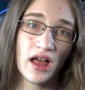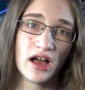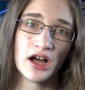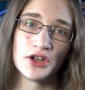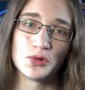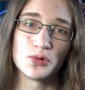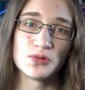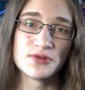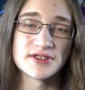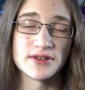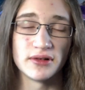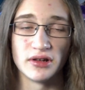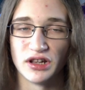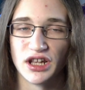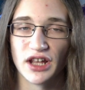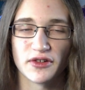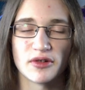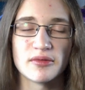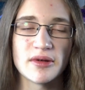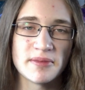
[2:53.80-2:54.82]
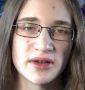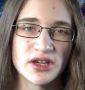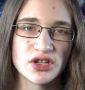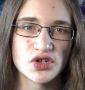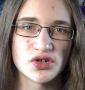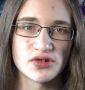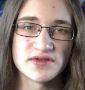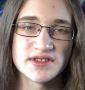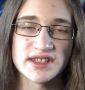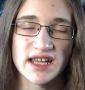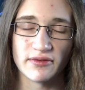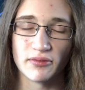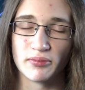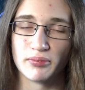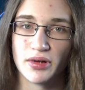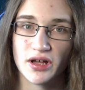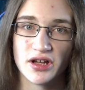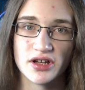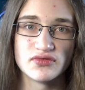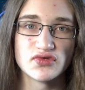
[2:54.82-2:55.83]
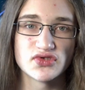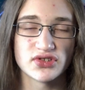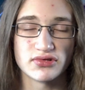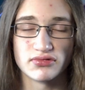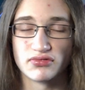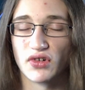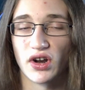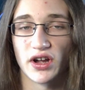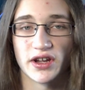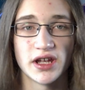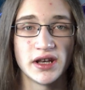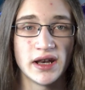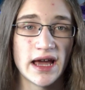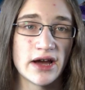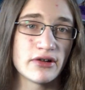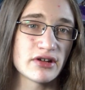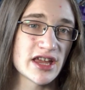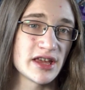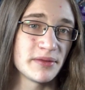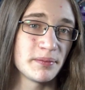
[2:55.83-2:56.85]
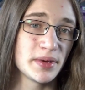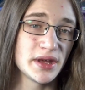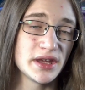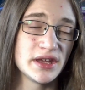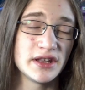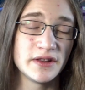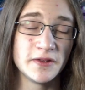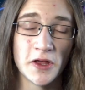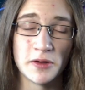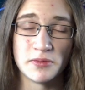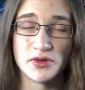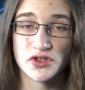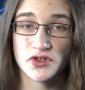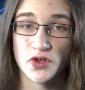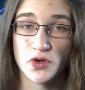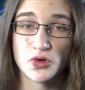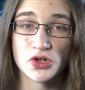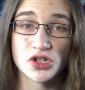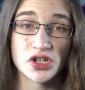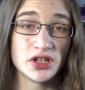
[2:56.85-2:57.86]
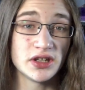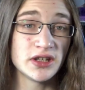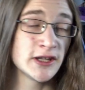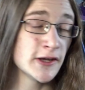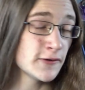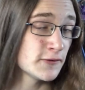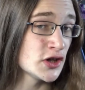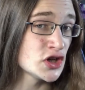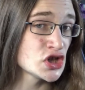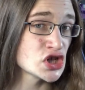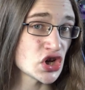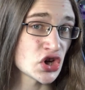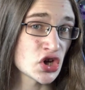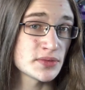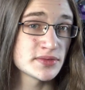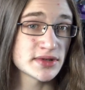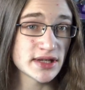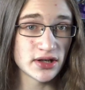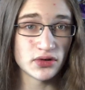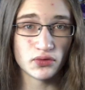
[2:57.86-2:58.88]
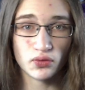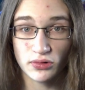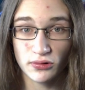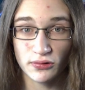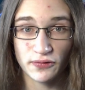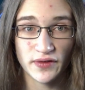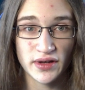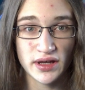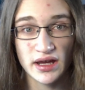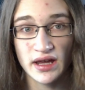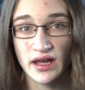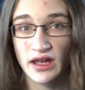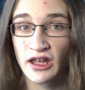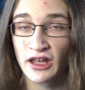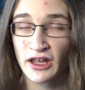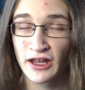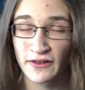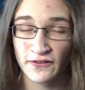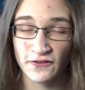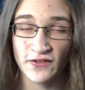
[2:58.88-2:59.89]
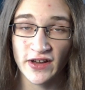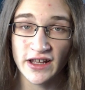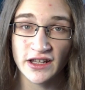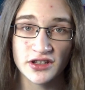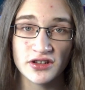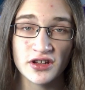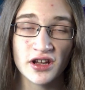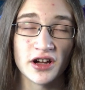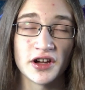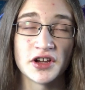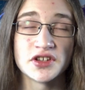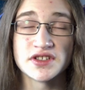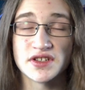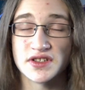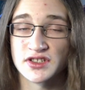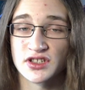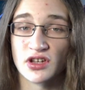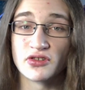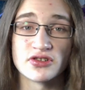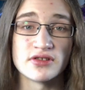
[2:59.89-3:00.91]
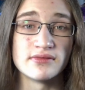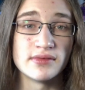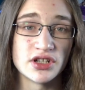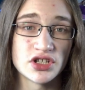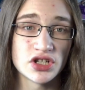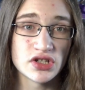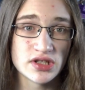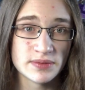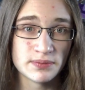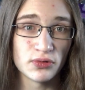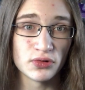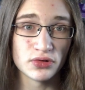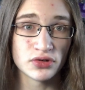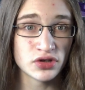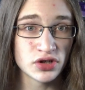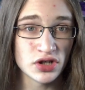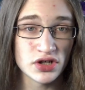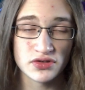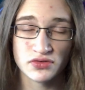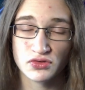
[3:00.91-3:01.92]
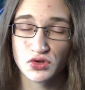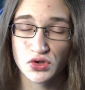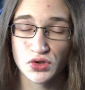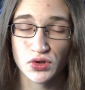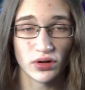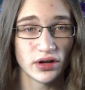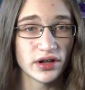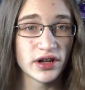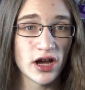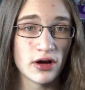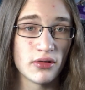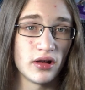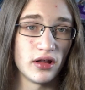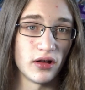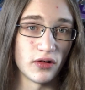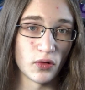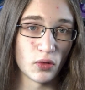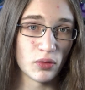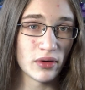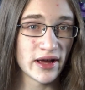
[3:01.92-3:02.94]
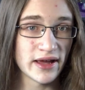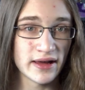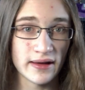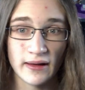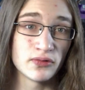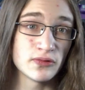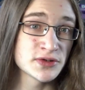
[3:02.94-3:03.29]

I'd also love my Patreons, Gavin Burns, Ryan, LKB, Naomi Sushii, Tiffany Jacobs and Wolfie. Thank you guys so, so much. Your support does truly go a long way.